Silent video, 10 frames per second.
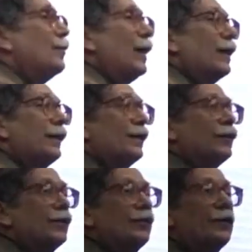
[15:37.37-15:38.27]
model this
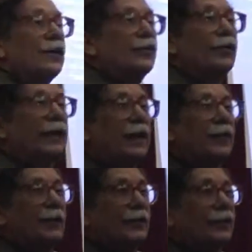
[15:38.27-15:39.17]
on traditional
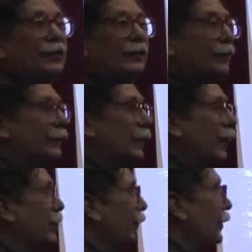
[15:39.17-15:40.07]
elements.
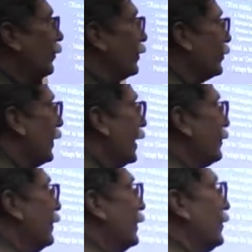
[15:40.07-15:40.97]
I don't know what you
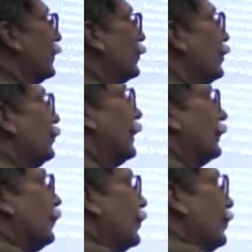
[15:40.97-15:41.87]
have here that, could,
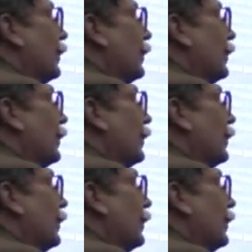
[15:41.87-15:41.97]
that you could